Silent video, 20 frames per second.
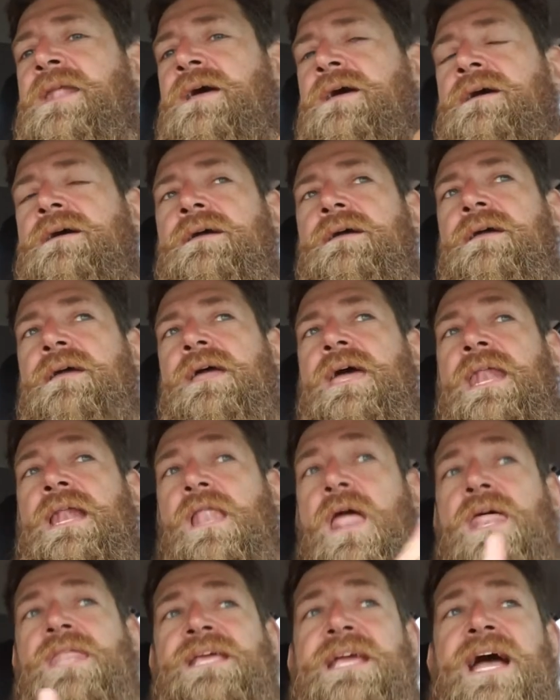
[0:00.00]
of, and a
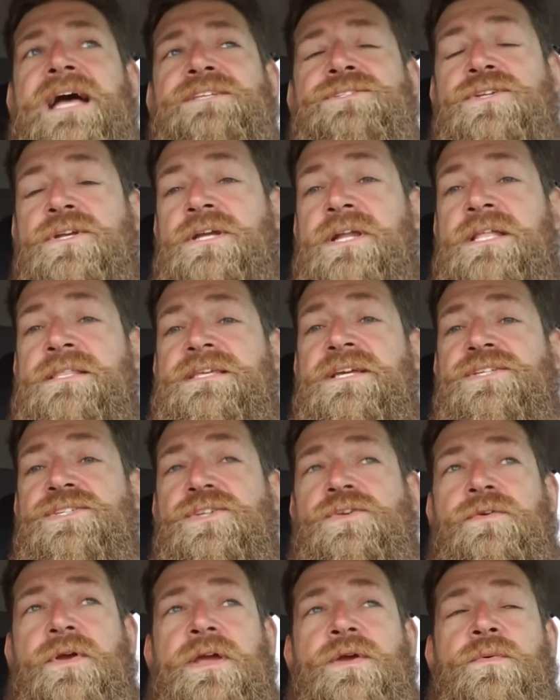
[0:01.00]
lot of guys are going to
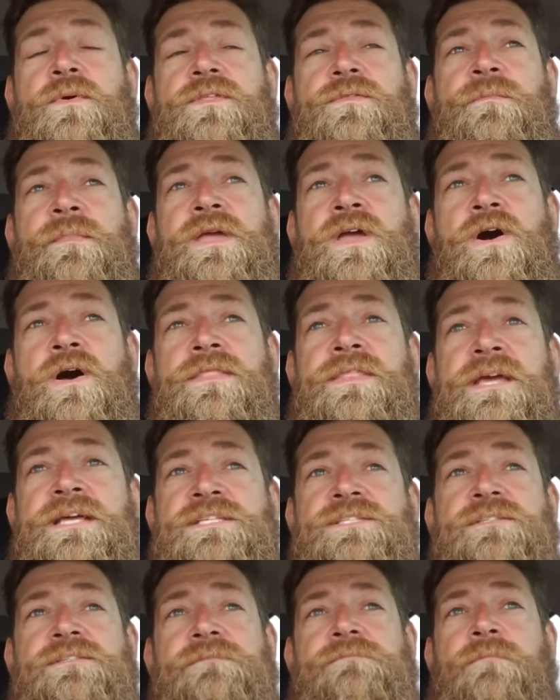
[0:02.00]
disagree with me on
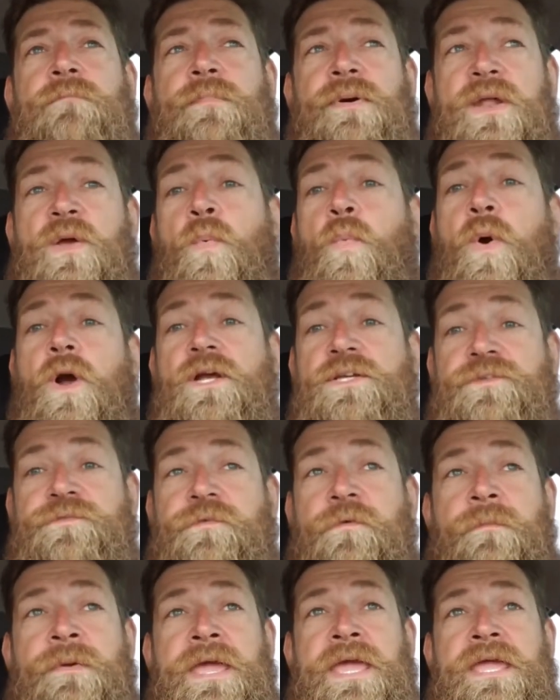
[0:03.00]
this, but it works
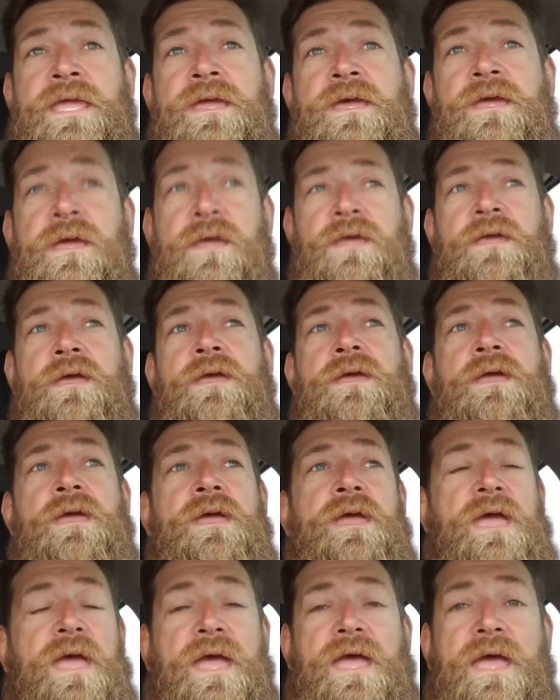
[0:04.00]
for me.
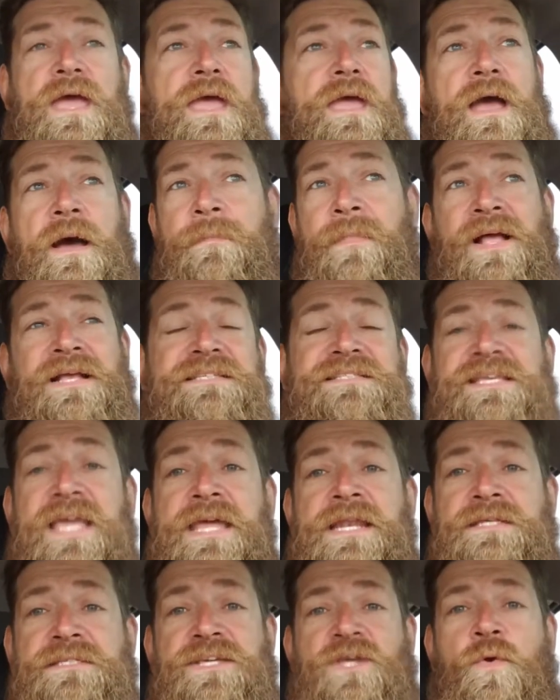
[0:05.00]
I'm not
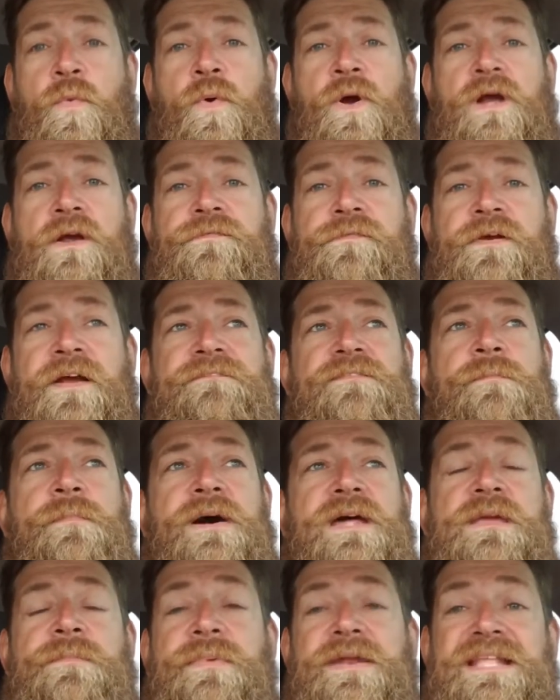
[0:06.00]
saying it's going to work for
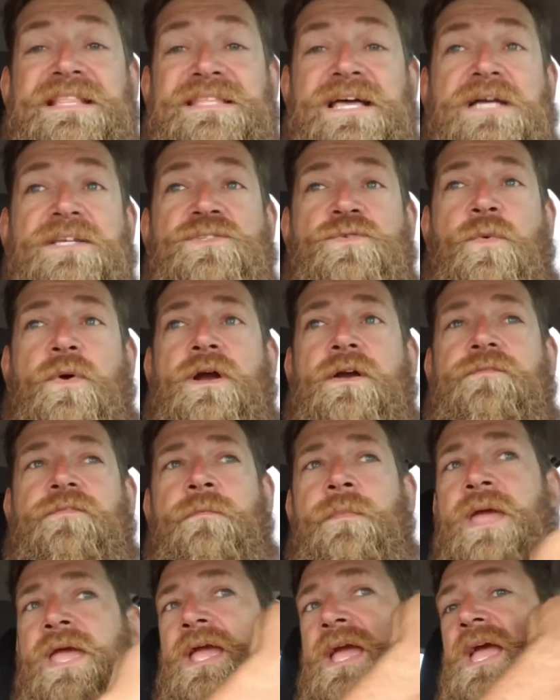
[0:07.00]
everybody, but it does work for
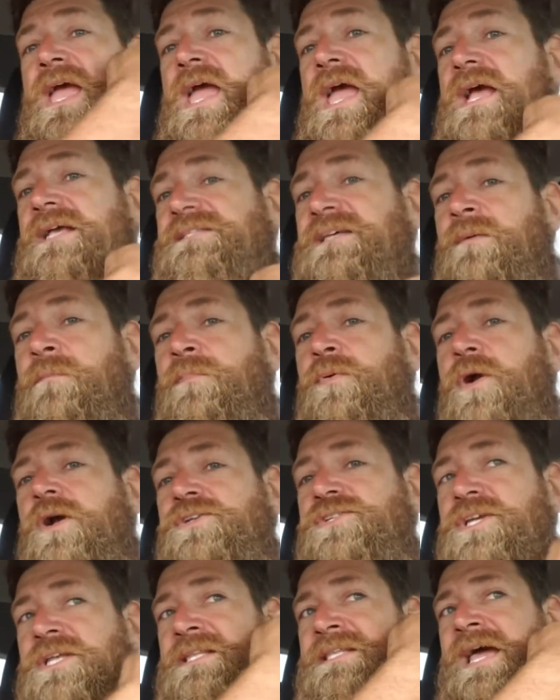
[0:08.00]
me. As I'm
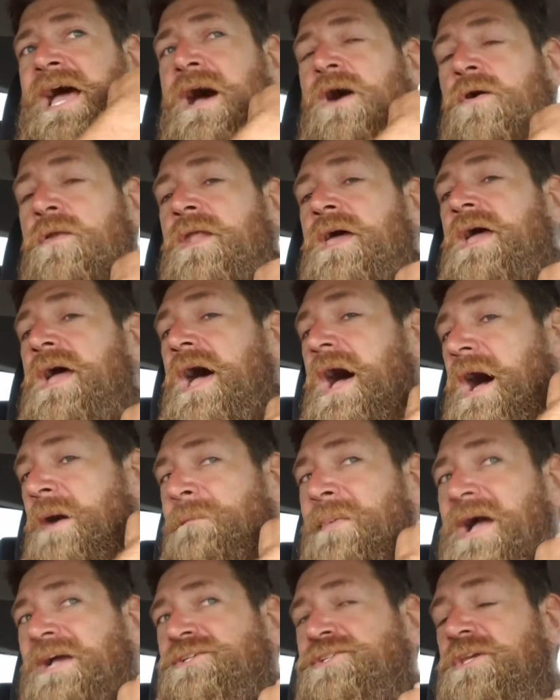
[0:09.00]
brushing down,
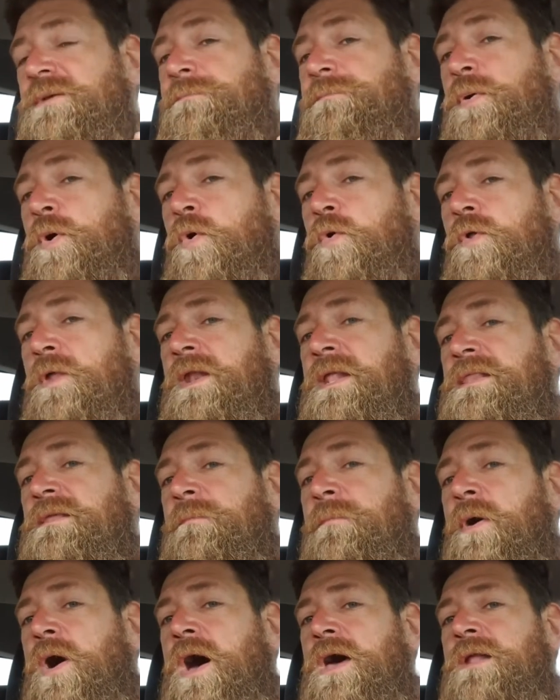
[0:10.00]
I'm actually pulling at the
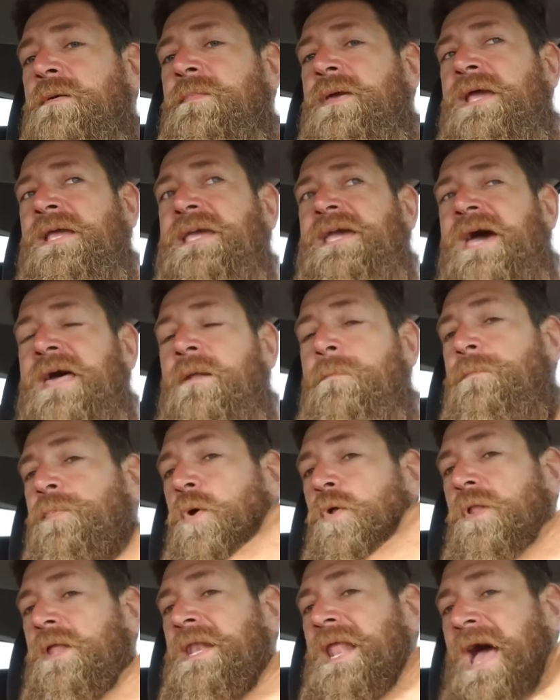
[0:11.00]
bottom and kind of
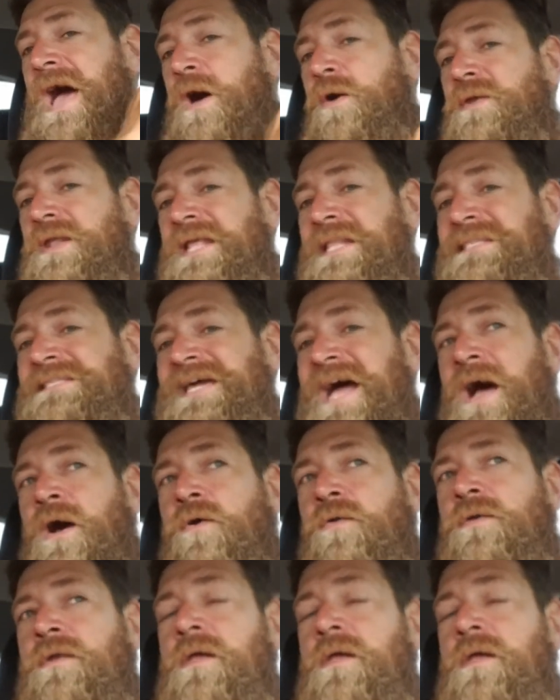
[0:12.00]
pulling out and down,